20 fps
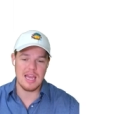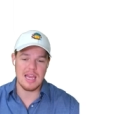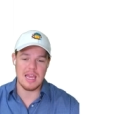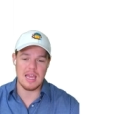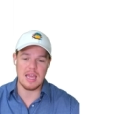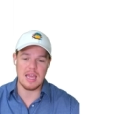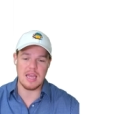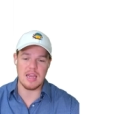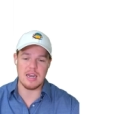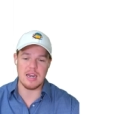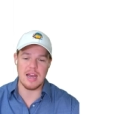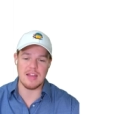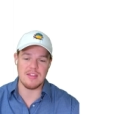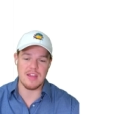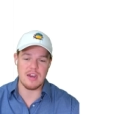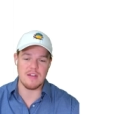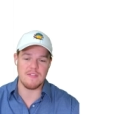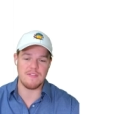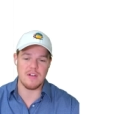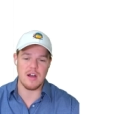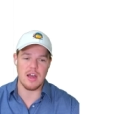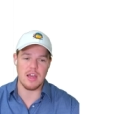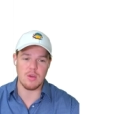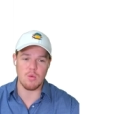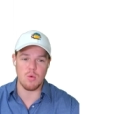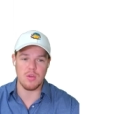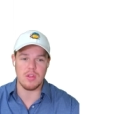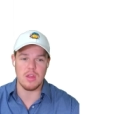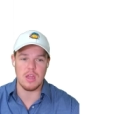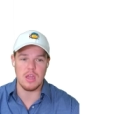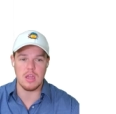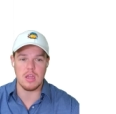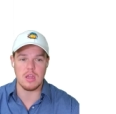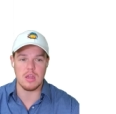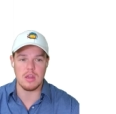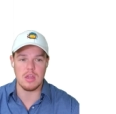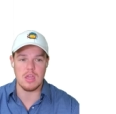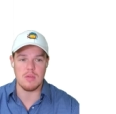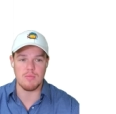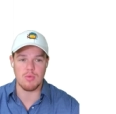in identifying within
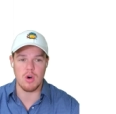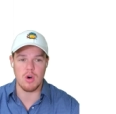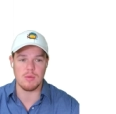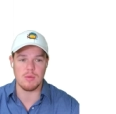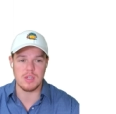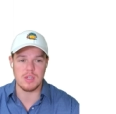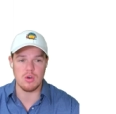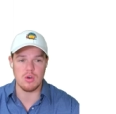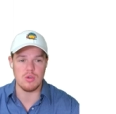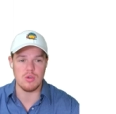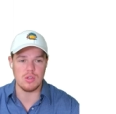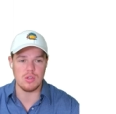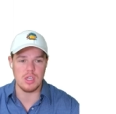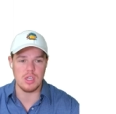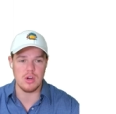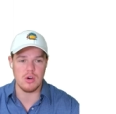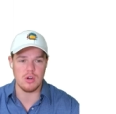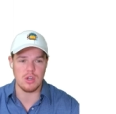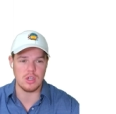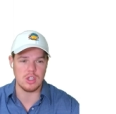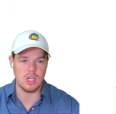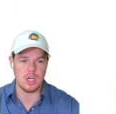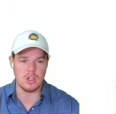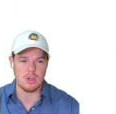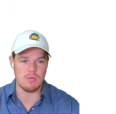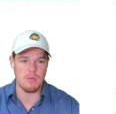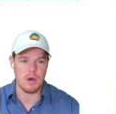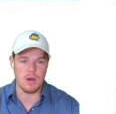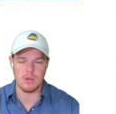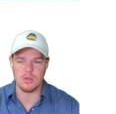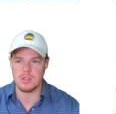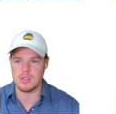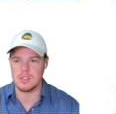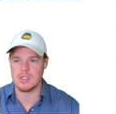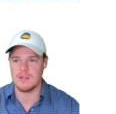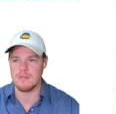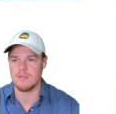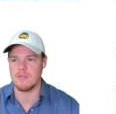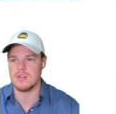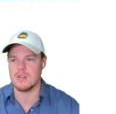the prompts that you're using here. You can change your models and
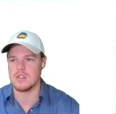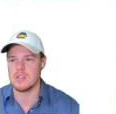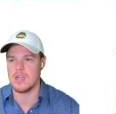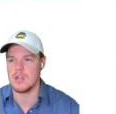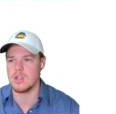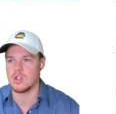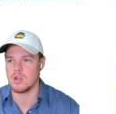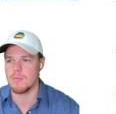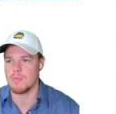stuff of this nature.